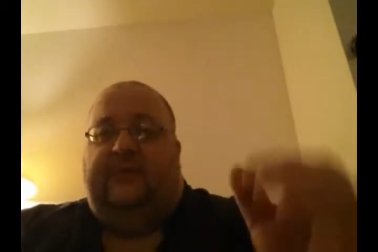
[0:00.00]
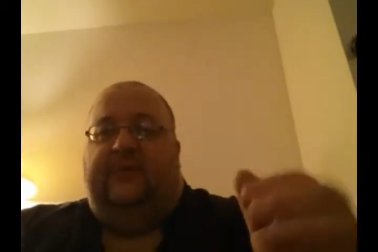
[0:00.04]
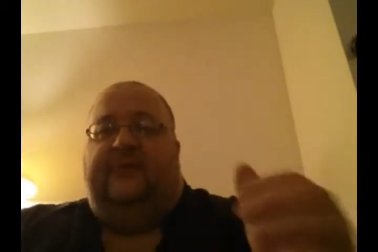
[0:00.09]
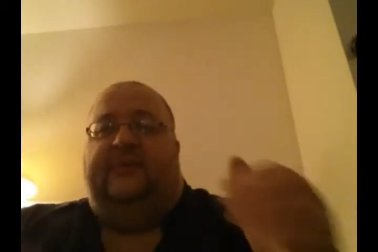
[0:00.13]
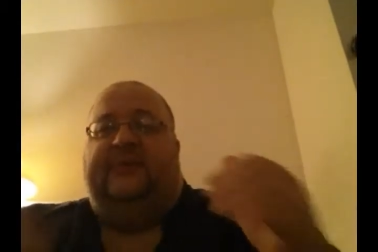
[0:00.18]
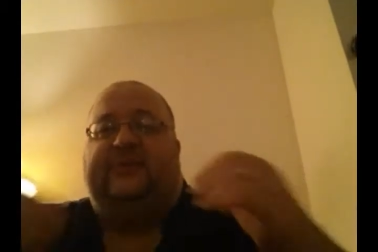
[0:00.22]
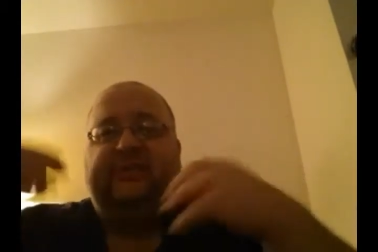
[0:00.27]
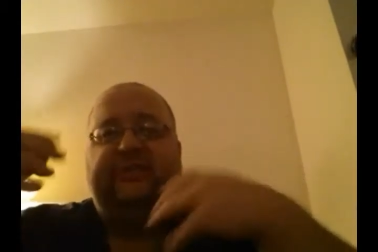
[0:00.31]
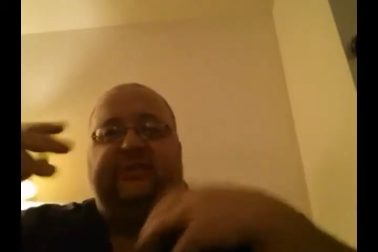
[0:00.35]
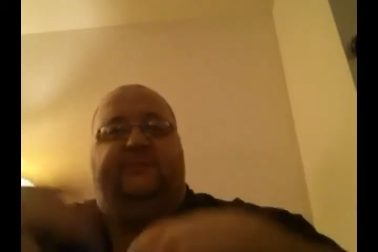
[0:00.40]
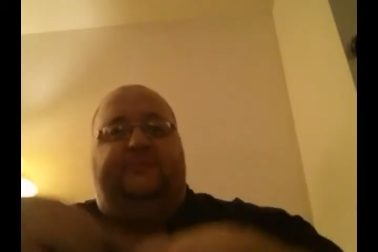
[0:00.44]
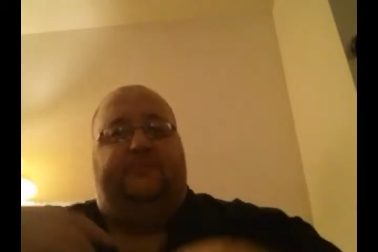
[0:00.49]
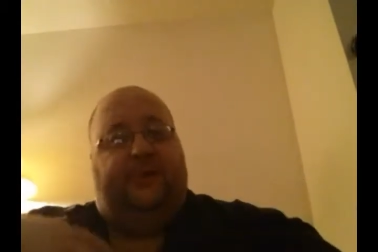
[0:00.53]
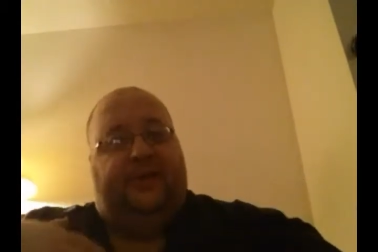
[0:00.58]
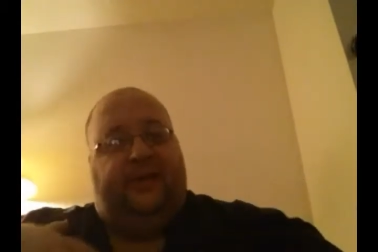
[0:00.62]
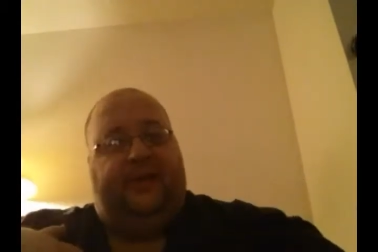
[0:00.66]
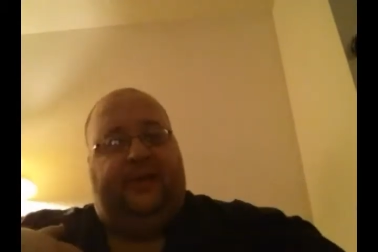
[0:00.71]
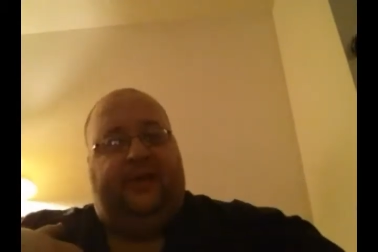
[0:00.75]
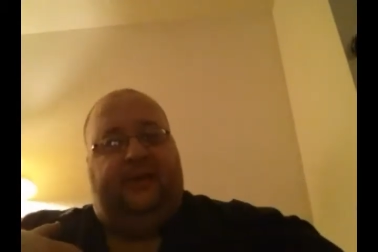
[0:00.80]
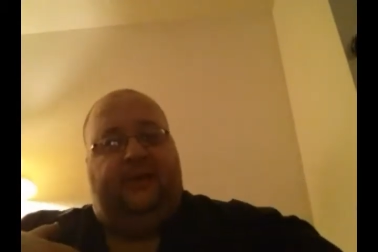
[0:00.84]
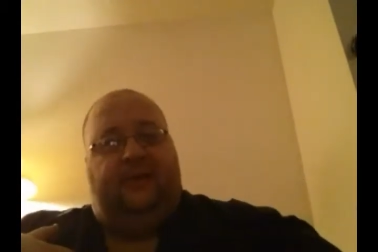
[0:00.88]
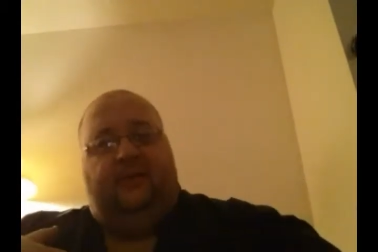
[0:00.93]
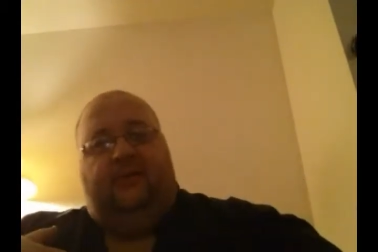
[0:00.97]
this is
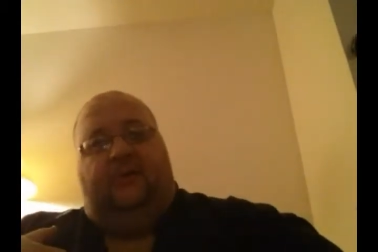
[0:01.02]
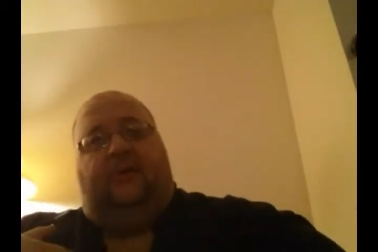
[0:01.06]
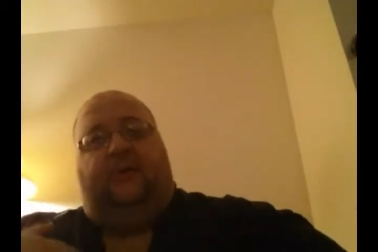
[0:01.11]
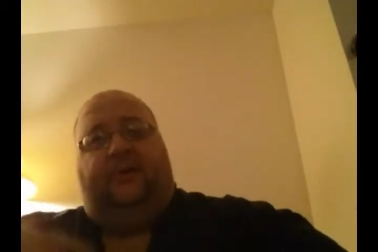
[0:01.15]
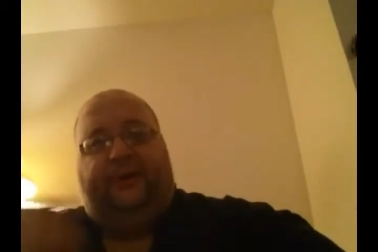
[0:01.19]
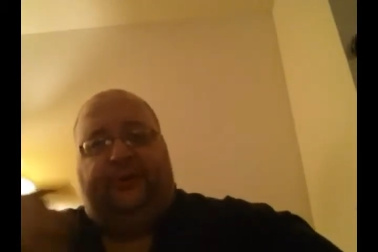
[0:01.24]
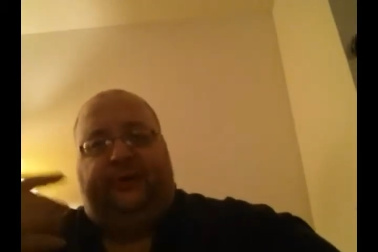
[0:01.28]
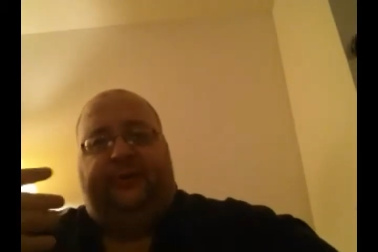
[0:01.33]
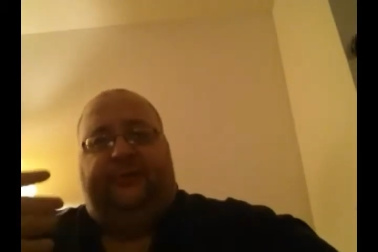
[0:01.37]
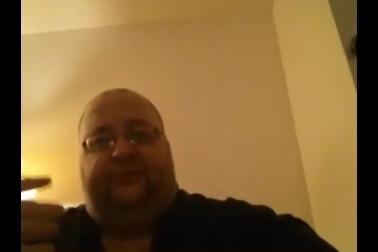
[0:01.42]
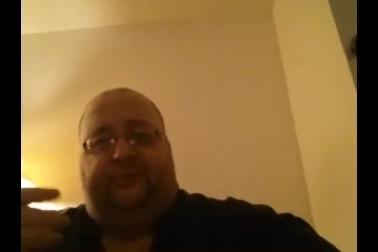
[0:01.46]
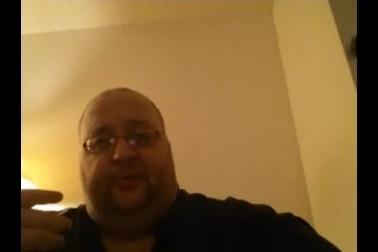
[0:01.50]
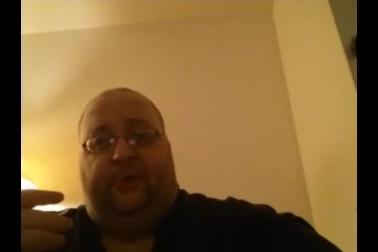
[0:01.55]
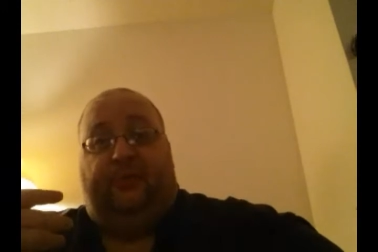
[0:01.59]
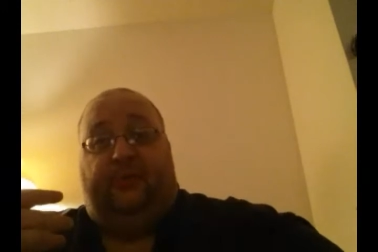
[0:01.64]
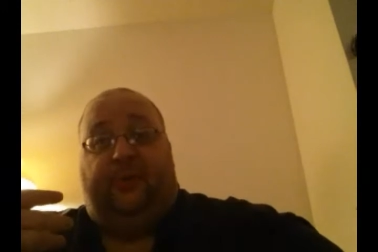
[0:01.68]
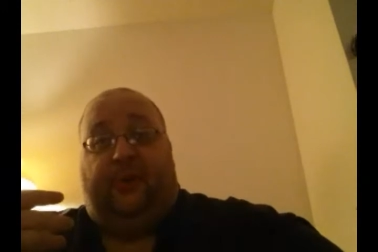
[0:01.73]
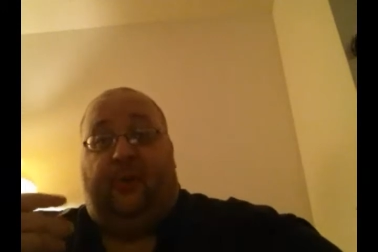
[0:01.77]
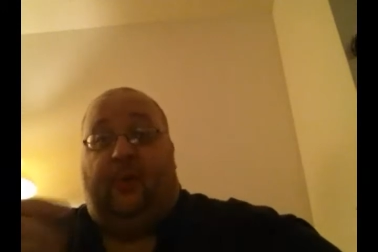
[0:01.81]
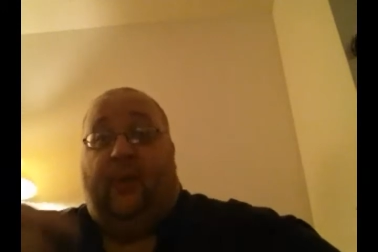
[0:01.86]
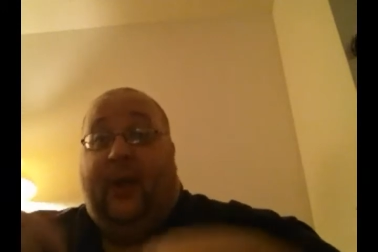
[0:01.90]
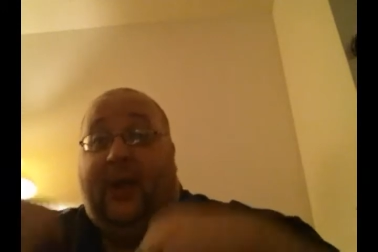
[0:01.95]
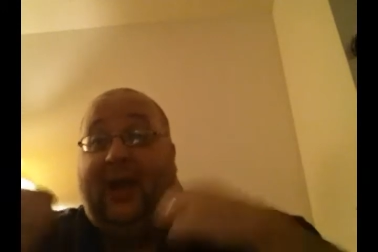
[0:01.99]
me on a good
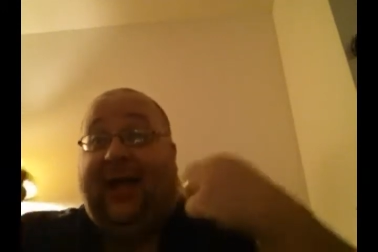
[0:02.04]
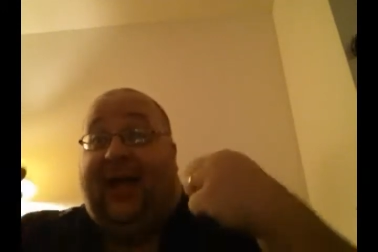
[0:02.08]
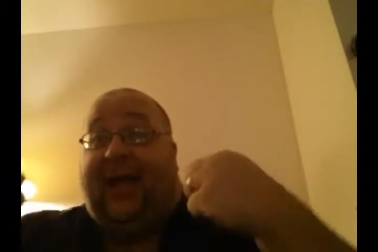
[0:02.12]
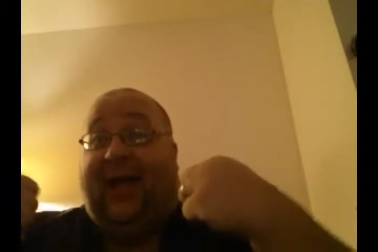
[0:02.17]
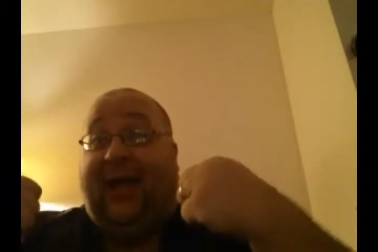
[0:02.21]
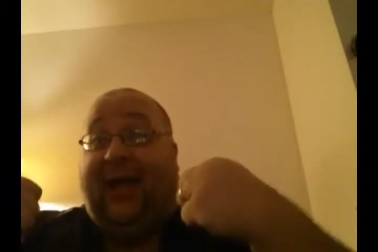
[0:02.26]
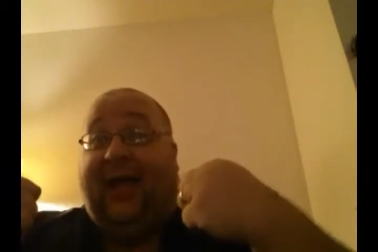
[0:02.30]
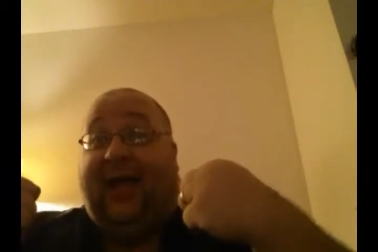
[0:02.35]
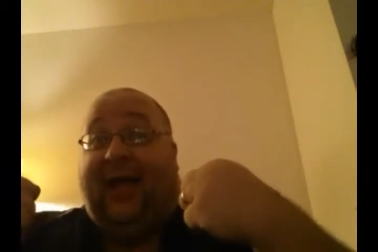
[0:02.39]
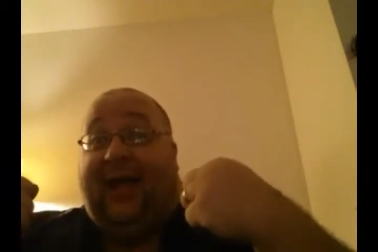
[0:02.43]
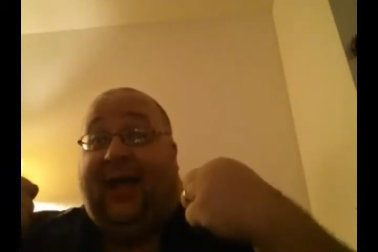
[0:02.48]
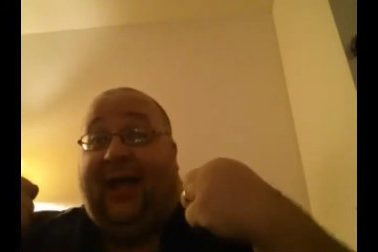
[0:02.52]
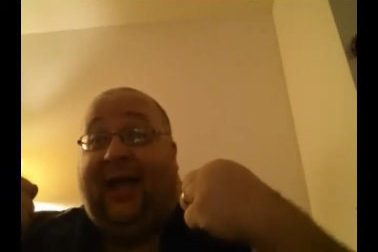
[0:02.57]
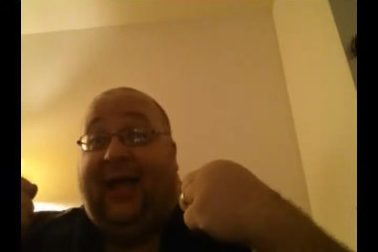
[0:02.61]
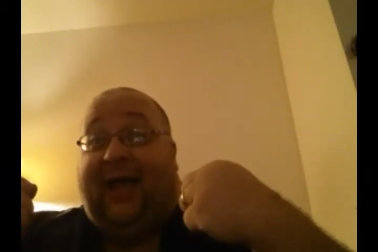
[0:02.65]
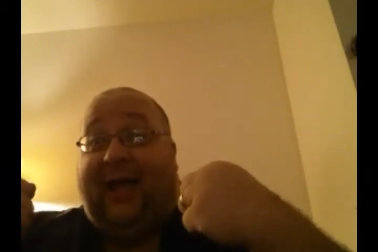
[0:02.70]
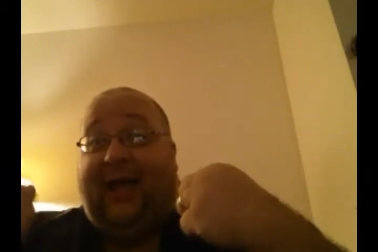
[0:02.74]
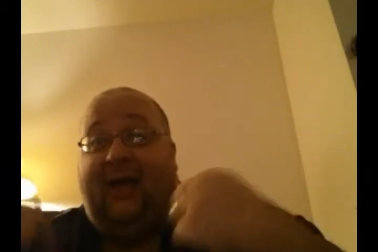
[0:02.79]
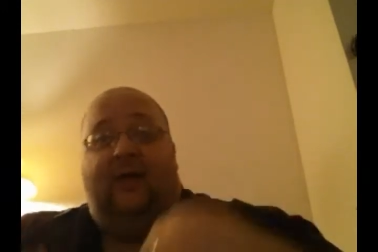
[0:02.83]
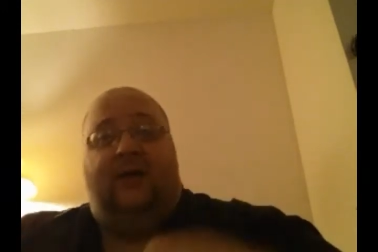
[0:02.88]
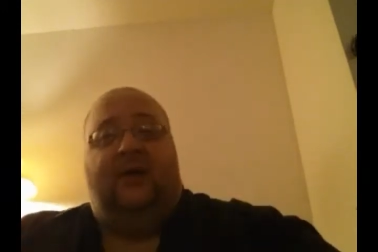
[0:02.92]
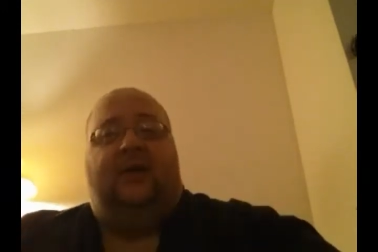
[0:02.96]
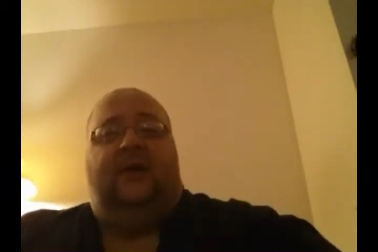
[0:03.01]
promo.
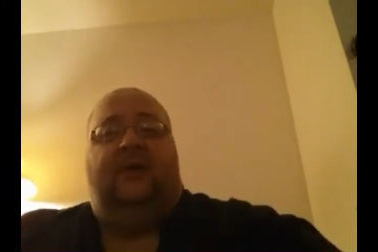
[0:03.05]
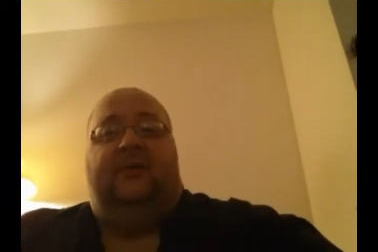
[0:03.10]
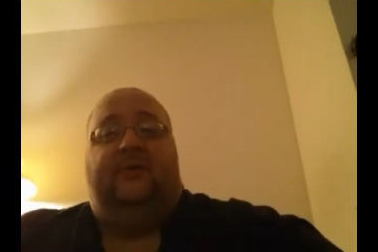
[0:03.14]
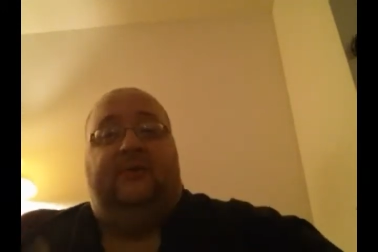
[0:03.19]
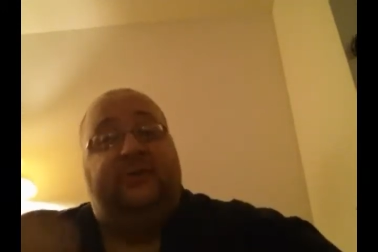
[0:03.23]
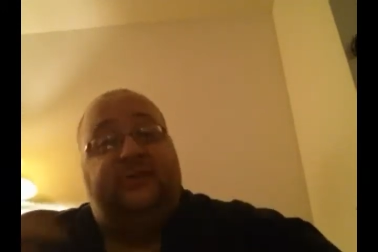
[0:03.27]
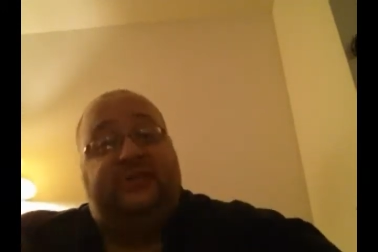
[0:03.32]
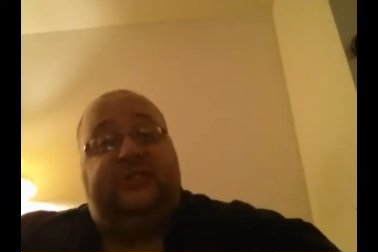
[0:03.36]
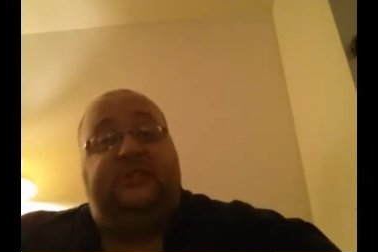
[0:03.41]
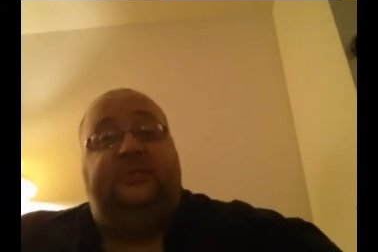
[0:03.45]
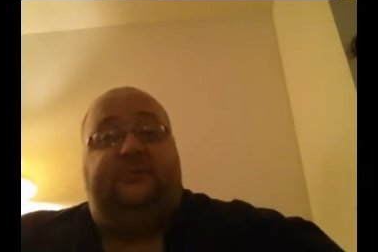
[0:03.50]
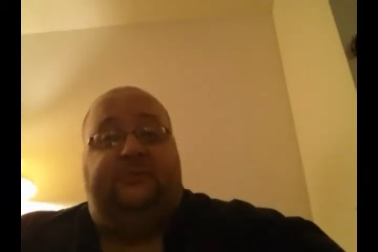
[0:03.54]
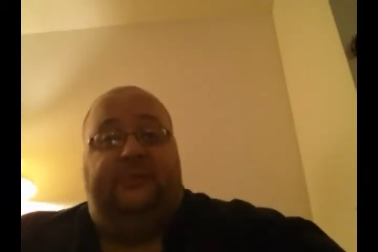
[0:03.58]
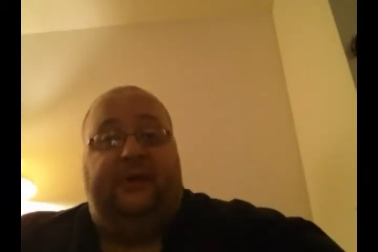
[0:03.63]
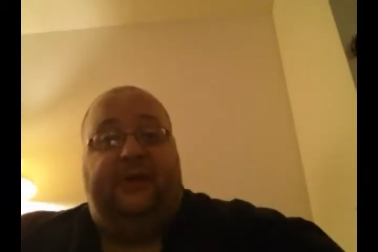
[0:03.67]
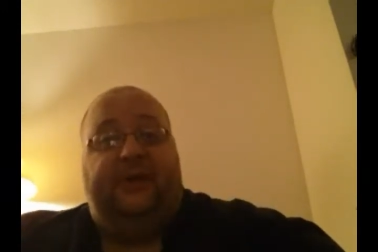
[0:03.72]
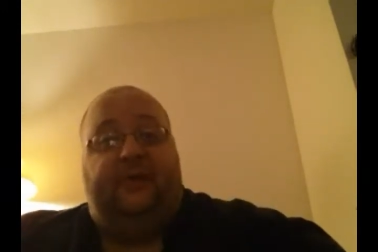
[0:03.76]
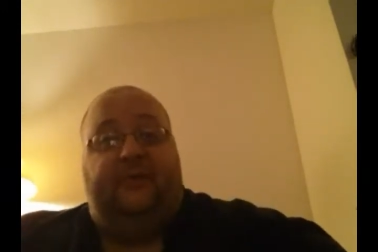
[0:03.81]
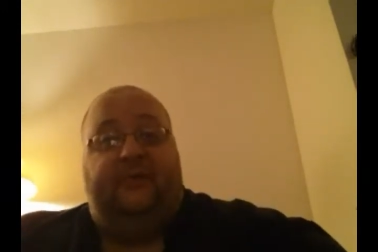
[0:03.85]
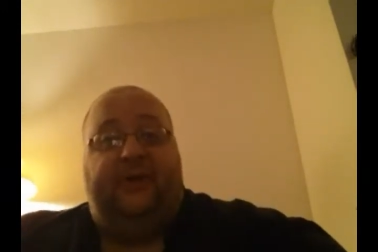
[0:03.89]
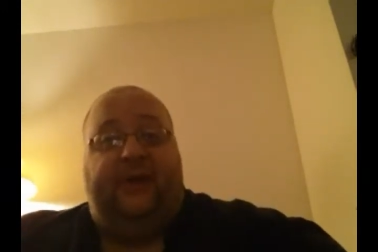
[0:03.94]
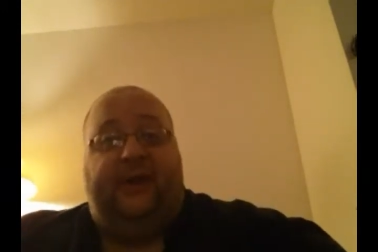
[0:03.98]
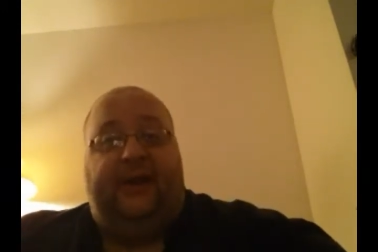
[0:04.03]
This is
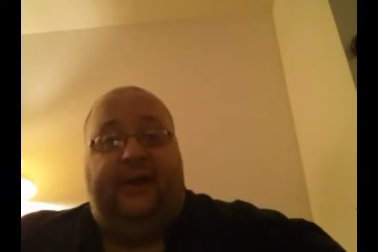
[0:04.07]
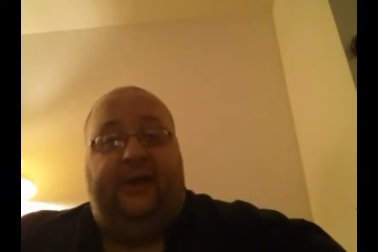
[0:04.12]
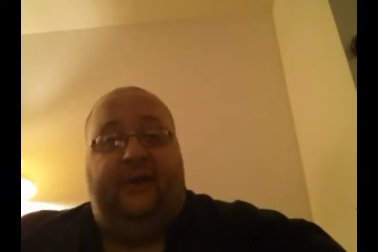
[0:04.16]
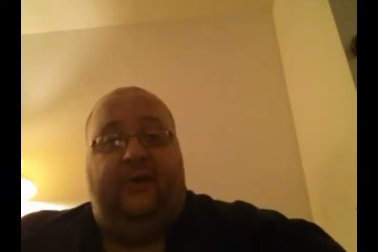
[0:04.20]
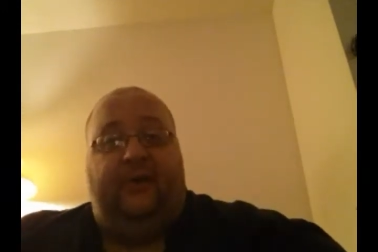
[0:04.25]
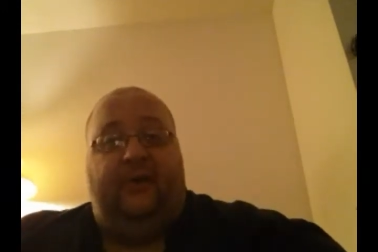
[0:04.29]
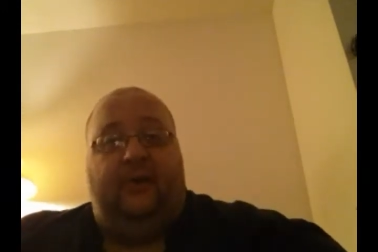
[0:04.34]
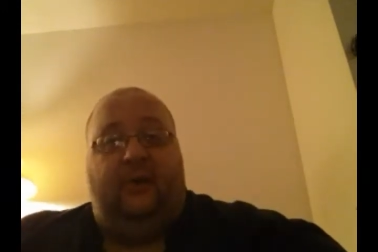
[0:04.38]
me on Randy